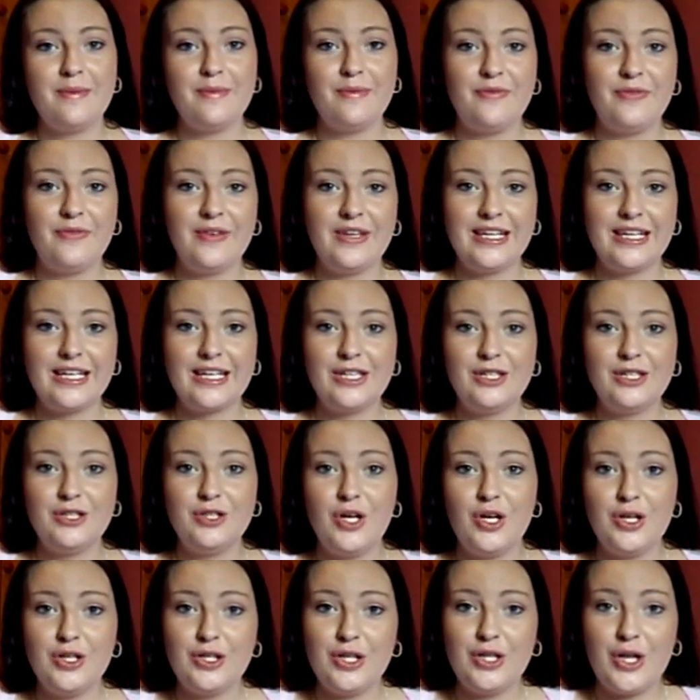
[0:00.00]
I'm feeling a
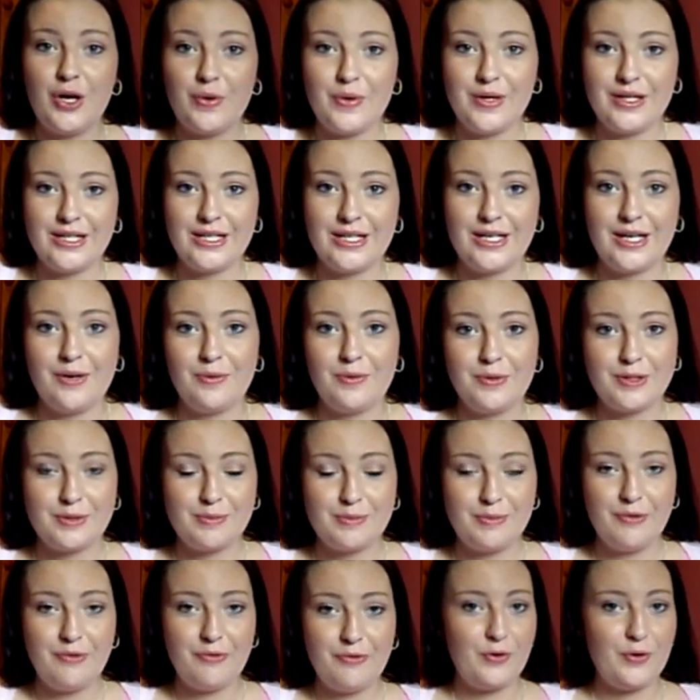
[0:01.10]
lot lower than I
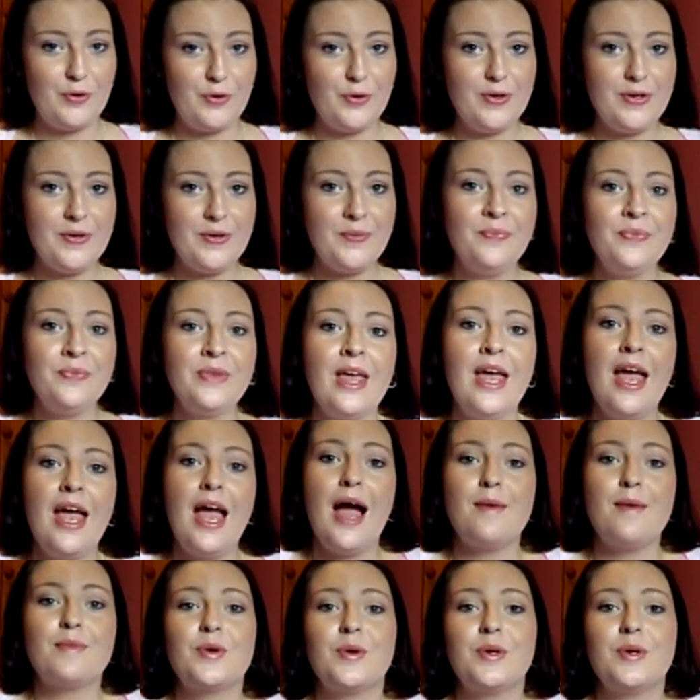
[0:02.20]
was before.
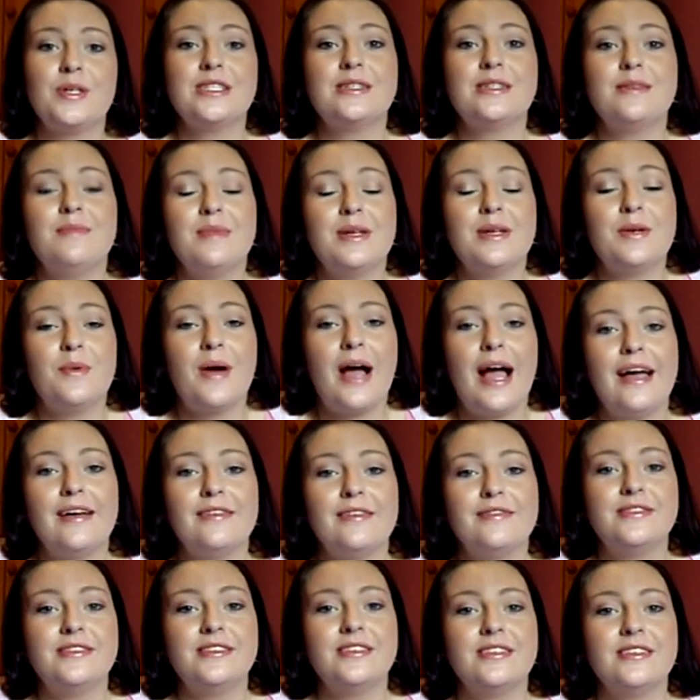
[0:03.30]
I'm going to the
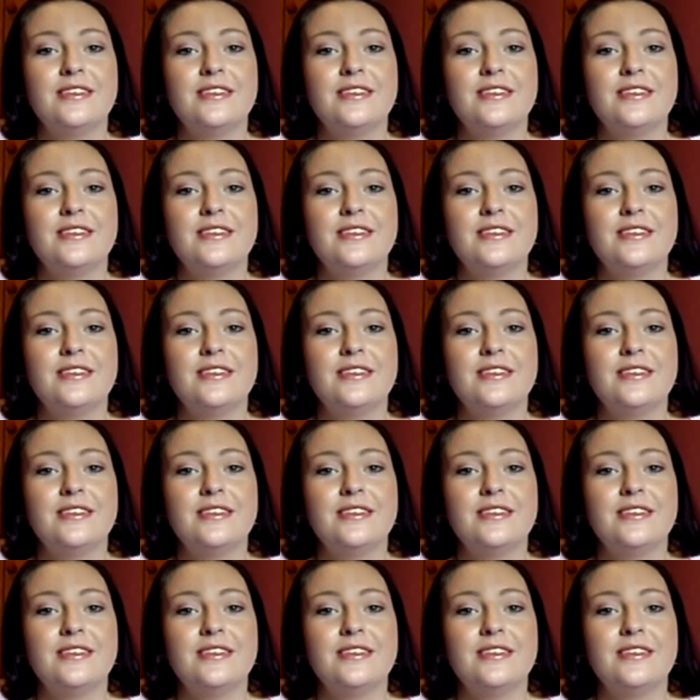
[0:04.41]
midwife.